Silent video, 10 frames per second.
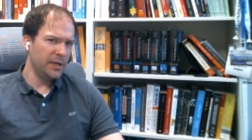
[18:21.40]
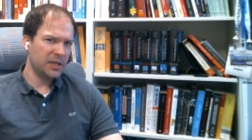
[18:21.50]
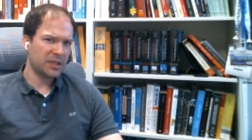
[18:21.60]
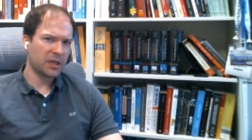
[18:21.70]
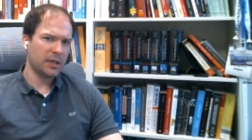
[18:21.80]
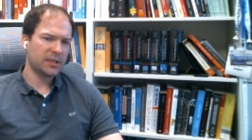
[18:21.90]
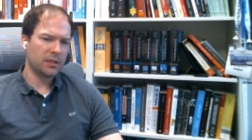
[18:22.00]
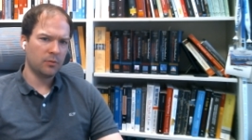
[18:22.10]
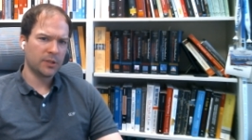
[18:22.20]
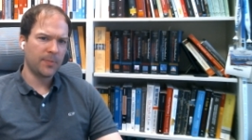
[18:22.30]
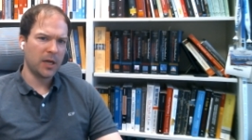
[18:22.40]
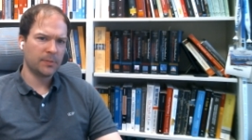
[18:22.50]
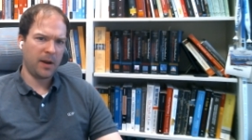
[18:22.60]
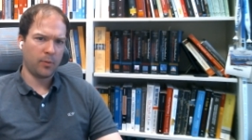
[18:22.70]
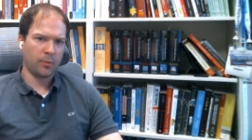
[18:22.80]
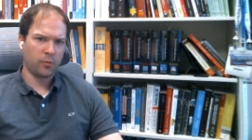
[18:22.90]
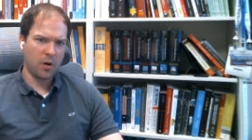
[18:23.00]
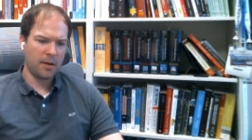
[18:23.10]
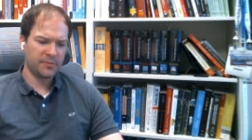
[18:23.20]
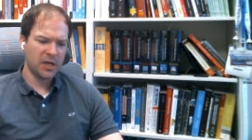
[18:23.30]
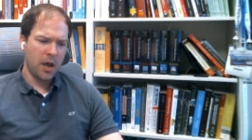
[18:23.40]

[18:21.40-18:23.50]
discuss the response paper prompt,